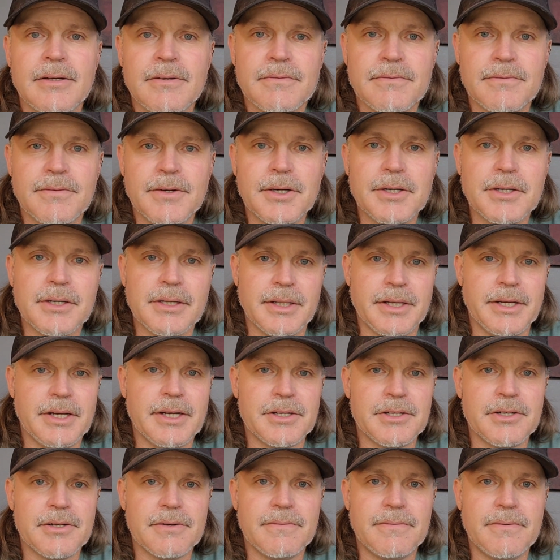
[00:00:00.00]
vertically
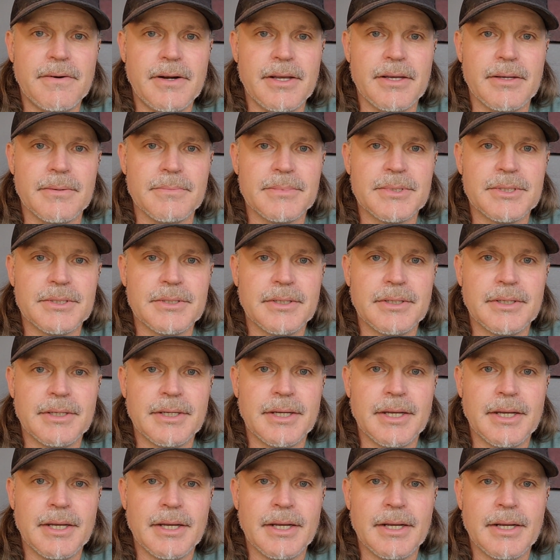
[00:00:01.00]
on your frames.
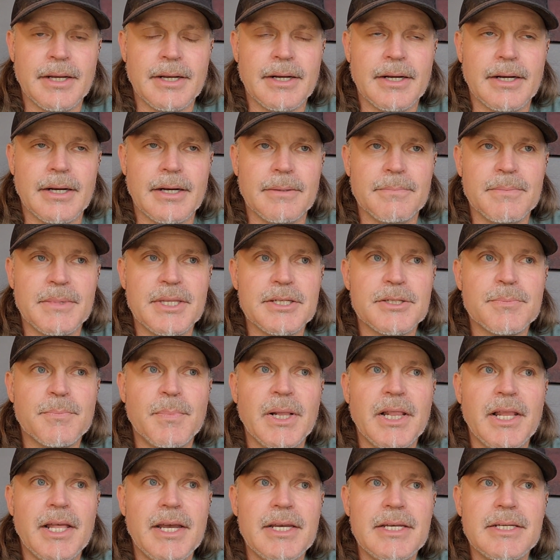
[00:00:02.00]
This
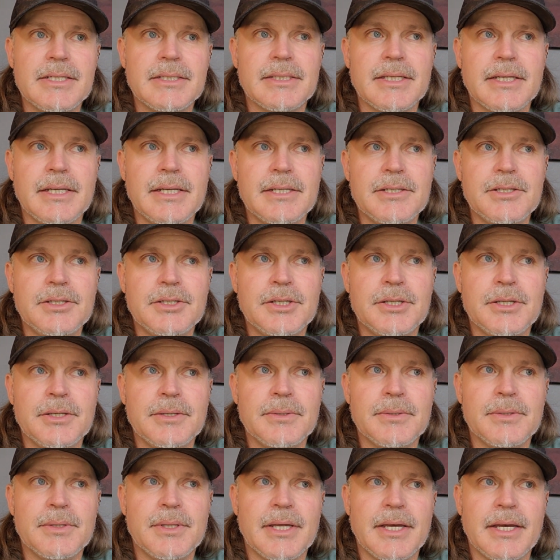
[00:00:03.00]
plays
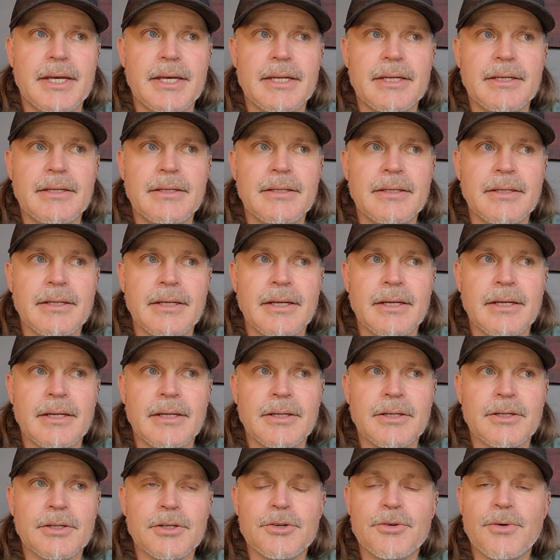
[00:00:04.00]
into then
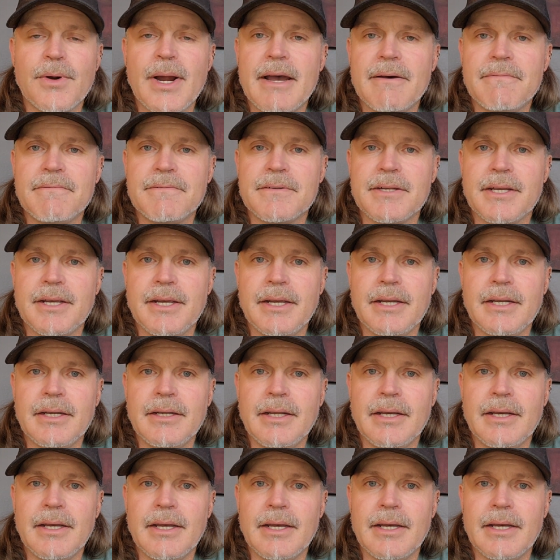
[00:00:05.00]

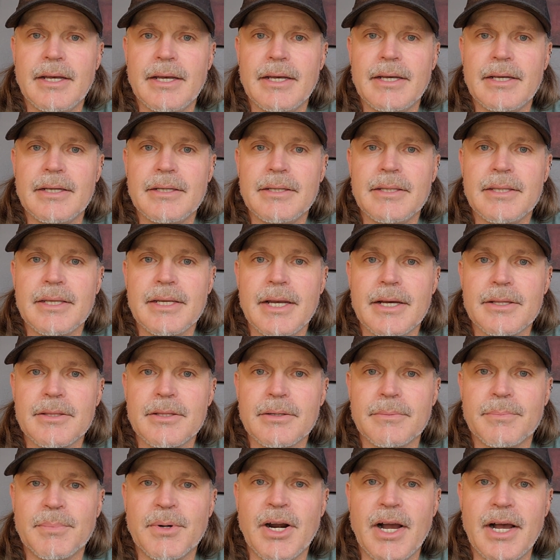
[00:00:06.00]
grafting and the
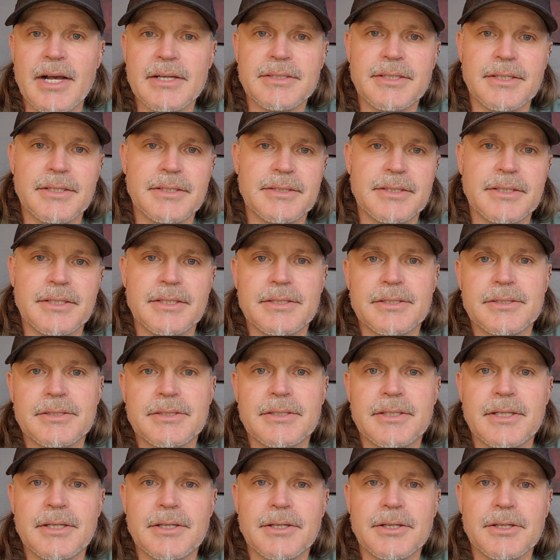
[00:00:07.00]
other
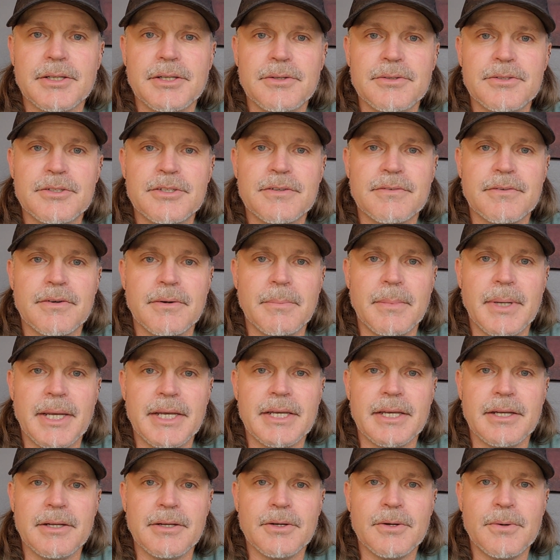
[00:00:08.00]
processes that are used for making